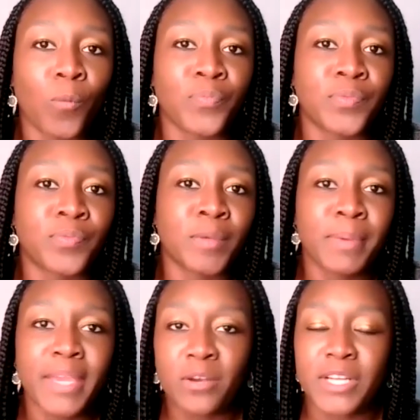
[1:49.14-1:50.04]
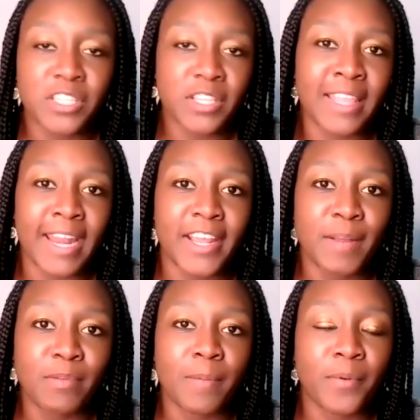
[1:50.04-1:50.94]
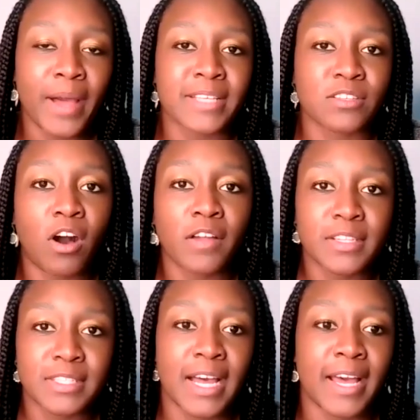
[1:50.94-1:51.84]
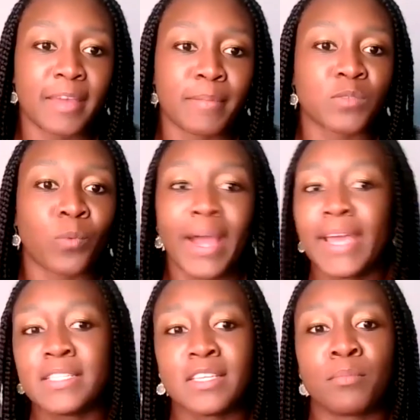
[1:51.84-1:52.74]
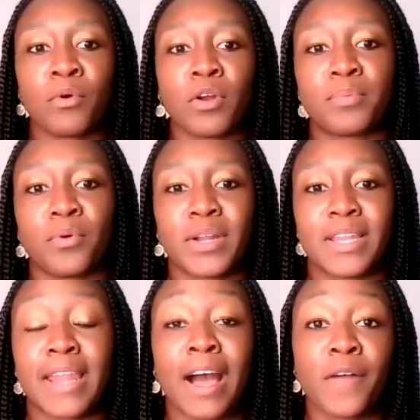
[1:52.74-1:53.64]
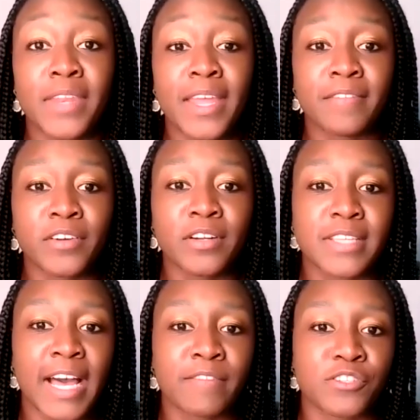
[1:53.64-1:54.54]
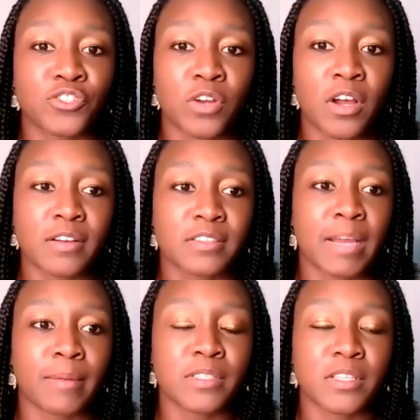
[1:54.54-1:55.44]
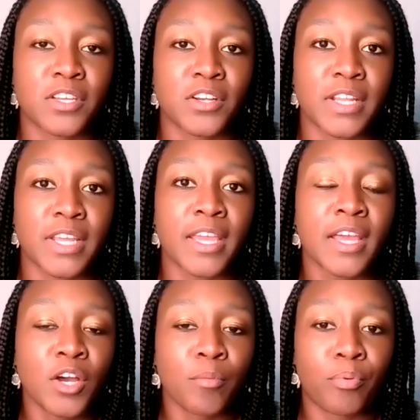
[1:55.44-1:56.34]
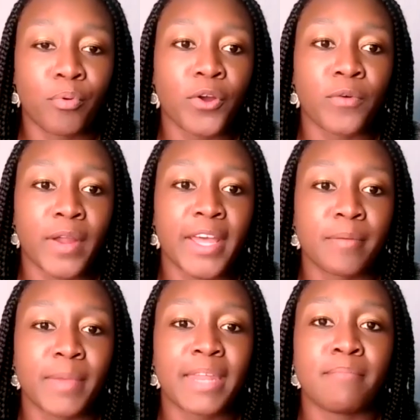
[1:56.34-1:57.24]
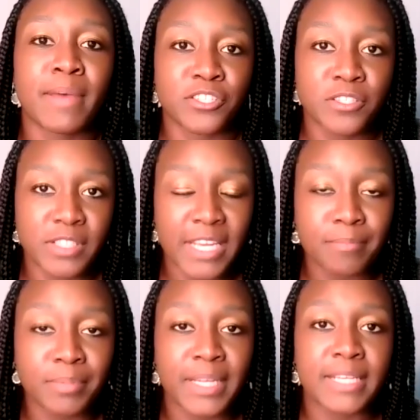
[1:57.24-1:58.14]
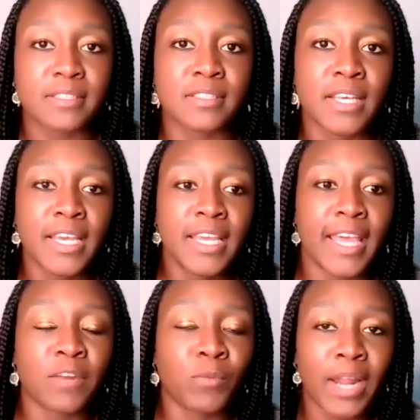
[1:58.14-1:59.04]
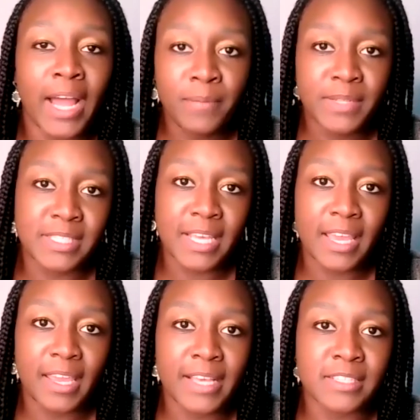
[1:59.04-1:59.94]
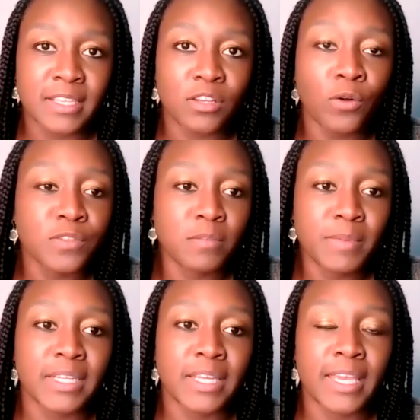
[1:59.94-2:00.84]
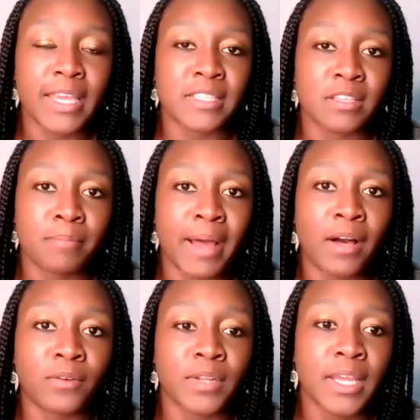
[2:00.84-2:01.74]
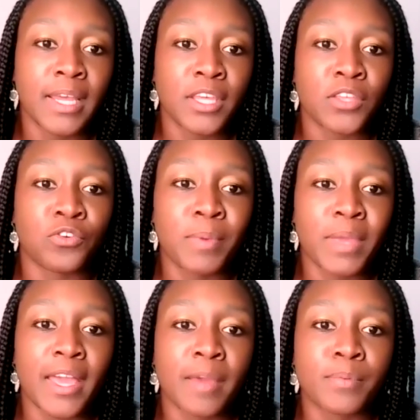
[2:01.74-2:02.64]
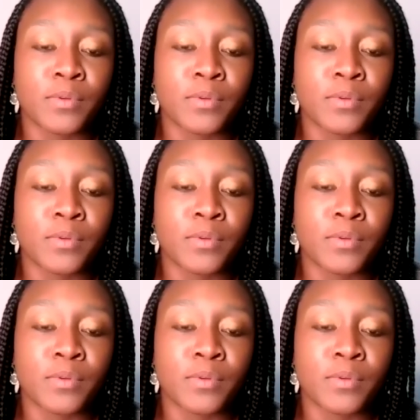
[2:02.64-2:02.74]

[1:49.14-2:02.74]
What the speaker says: the big question that I hear people ask all the time is, why is it more important now than ever to have a strong cybersecurity program and measures in place? And what I would say is it ultimately is about you being able